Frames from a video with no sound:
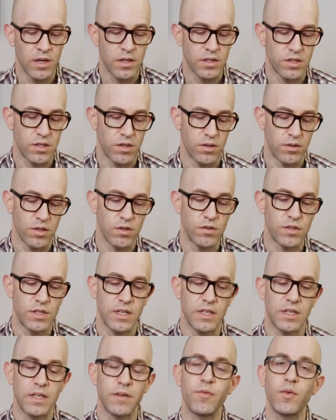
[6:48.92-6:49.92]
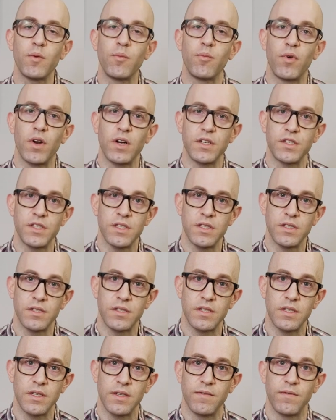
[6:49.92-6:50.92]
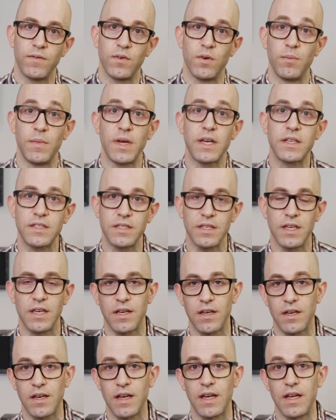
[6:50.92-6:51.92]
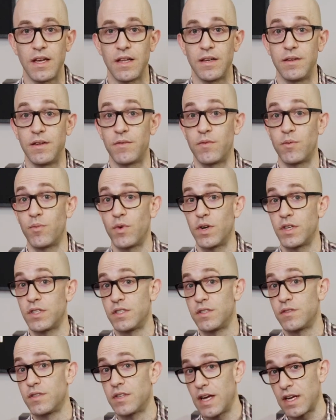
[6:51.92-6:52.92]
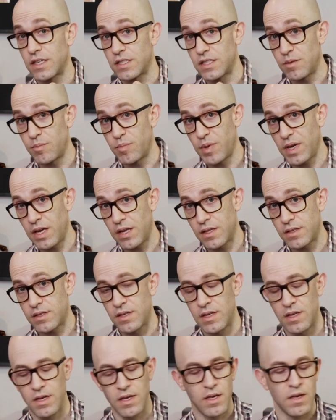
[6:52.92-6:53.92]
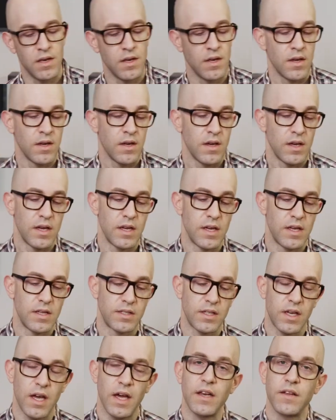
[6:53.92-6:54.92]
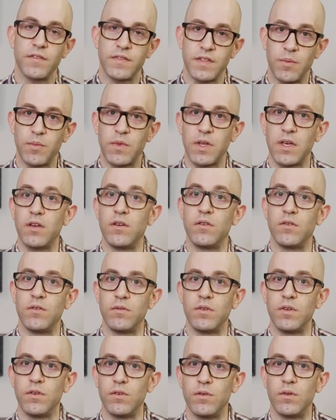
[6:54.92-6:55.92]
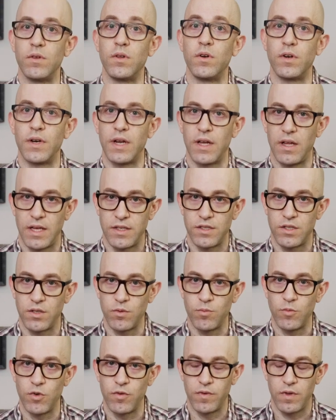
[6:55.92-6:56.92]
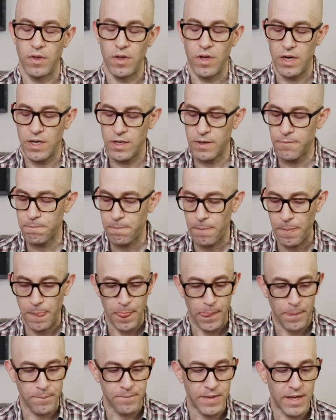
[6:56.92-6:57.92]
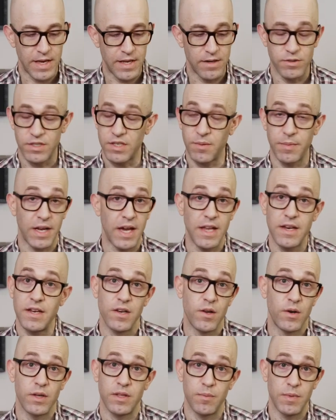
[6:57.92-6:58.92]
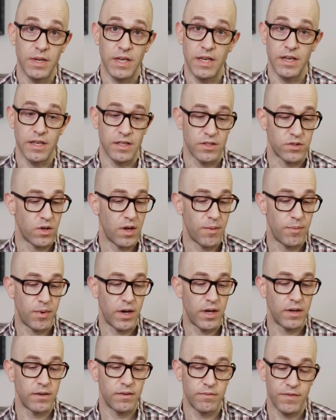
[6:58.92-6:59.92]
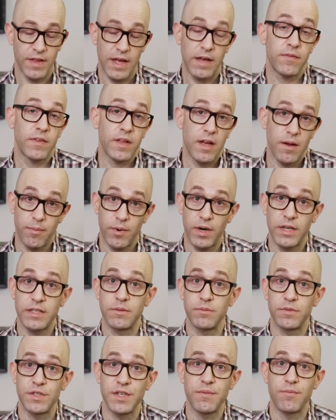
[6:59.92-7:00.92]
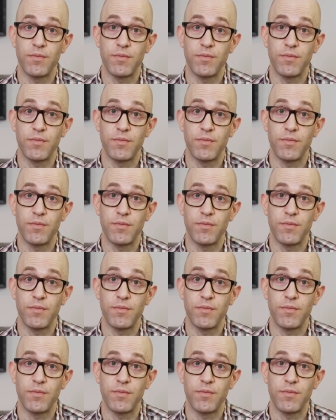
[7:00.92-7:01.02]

So using different brushes for mixing and different brushes to actually paint is kind of something you learn as you move along. And it was something I didn't know at the beginning. So thankfully I bought some cheap